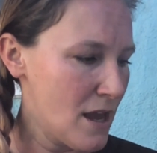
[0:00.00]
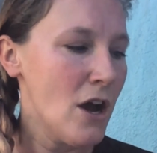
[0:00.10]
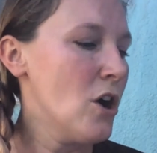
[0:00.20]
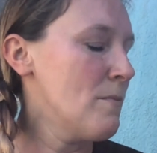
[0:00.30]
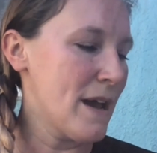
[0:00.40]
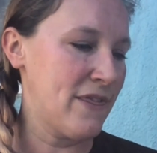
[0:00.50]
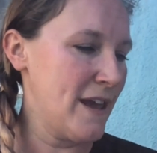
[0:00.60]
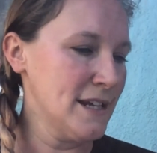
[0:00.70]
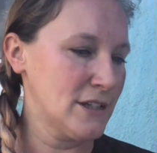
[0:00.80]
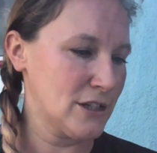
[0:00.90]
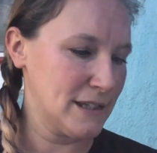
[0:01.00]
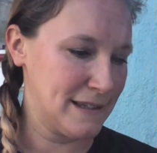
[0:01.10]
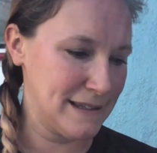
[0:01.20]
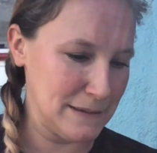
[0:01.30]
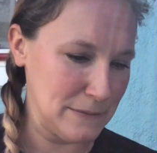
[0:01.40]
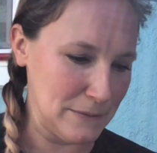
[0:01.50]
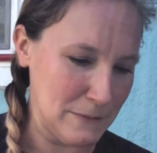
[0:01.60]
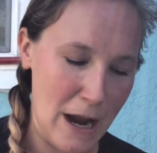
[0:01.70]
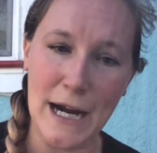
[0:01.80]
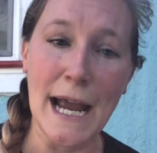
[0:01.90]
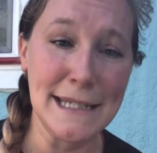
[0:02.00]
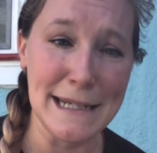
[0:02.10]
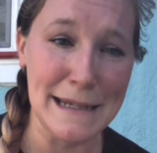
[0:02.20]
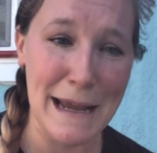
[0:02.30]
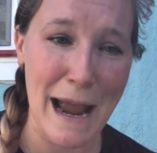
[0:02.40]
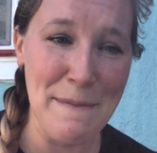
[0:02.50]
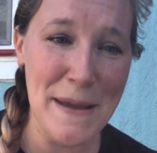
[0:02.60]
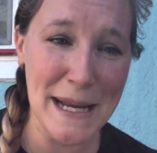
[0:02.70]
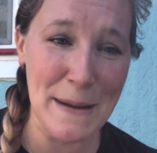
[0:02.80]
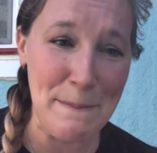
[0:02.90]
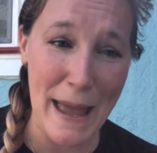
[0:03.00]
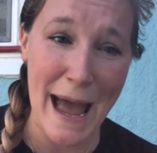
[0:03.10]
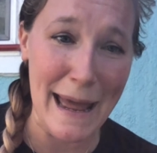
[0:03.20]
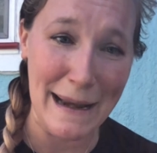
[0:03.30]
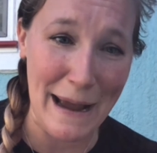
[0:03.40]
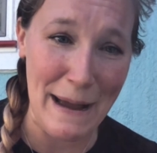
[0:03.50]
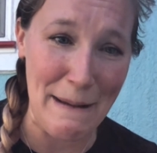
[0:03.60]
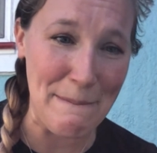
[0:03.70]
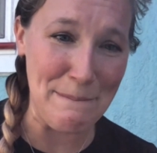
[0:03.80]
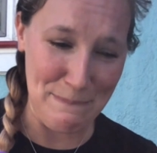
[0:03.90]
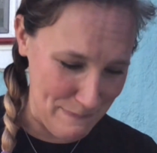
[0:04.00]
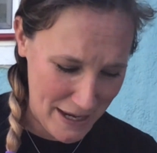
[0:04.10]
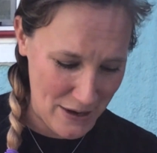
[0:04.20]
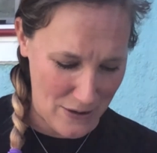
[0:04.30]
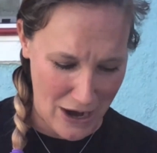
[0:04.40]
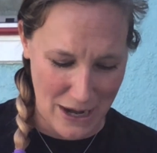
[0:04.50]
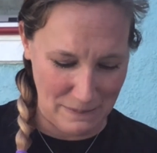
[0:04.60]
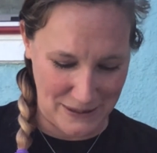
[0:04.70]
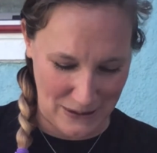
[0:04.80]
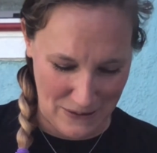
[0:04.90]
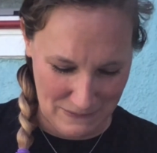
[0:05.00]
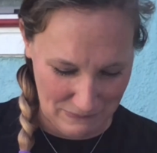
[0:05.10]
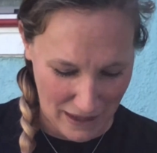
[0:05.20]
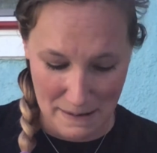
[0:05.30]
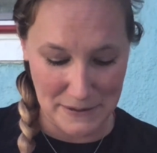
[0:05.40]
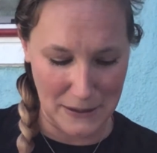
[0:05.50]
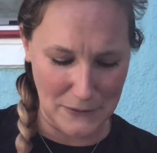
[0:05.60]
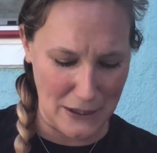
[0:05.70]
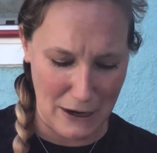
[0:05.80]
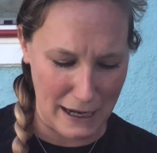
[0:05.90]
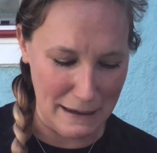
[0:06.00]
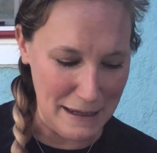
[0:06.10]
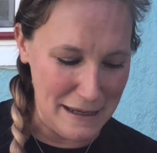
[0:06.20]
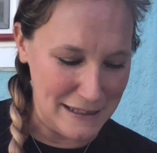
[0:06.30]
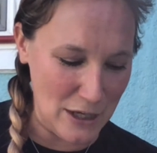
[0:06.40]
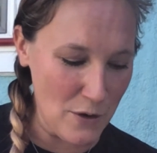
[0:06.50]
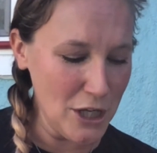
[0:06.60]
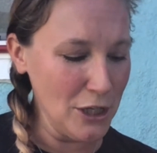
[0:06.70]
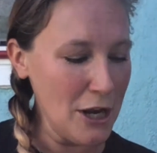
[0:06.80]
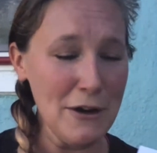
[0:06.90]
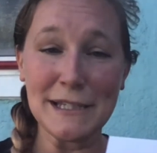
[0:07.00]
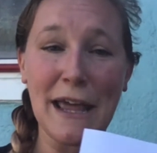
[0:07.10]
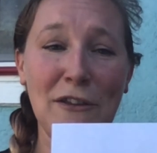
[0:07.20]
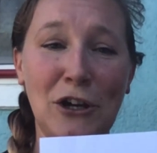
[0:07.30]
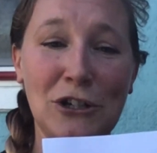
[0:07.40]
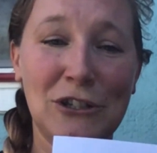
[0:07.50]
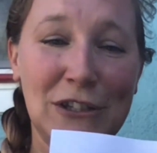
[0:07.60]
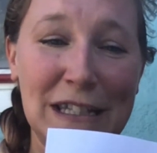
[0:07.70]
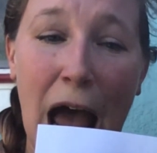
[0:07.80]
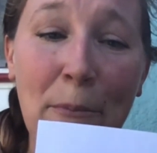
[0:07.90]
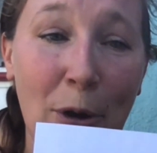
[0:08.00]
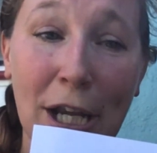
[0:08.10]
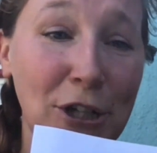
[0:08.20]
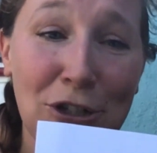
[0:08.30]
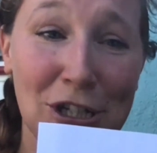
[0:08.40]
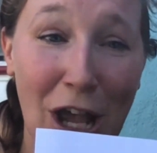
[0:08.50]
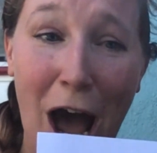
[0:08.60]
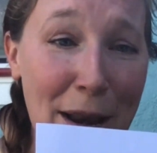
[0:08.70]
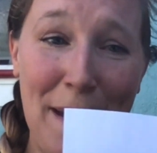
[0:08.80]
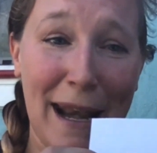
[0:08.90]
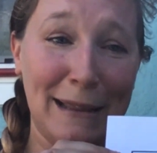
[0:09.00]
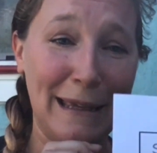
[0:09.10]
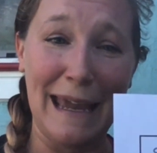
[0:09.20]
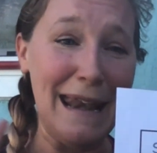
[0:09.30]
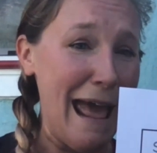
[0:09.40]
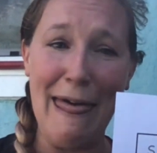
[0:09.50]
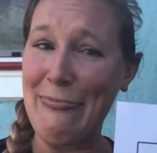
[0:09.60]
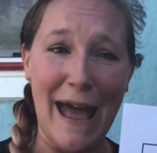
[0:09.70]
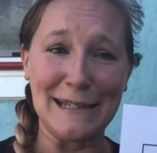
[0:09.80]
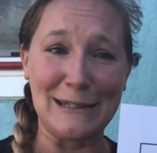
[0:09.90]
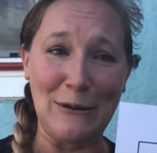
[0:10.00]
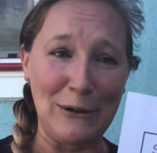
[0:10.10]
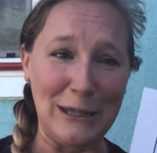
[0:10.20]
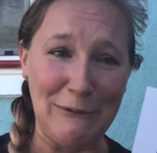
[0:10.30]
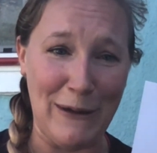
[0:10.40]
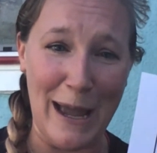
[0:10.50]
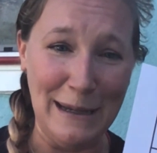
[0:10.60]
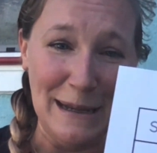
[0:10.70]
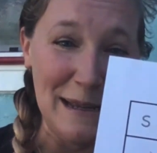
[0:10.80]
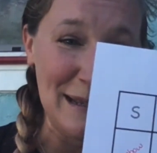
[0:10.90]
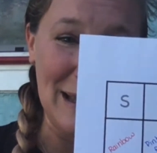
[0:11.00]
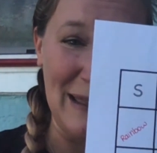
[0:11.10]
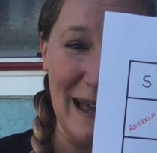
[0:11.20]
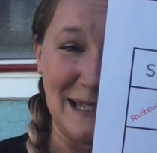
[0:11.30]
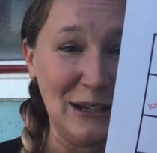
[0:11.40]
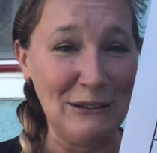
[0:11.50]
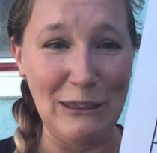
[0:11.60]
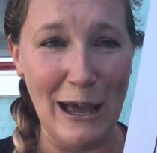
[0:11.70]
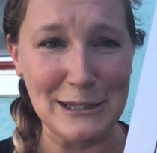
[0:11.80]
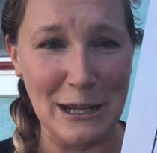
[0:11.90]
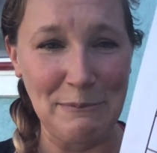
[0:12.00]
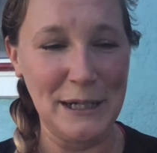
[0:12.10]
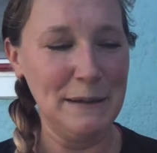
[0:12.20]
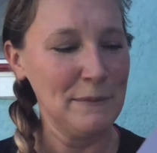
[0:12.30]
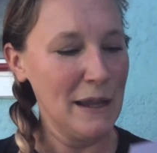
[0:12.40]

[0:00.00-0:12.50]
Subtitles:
Oh, my thing's just wrong. I made a bad bingo card. I'm so sorry. So you'll notice that your top one, you'll just automatically get, and that's totally fine. So that's on me.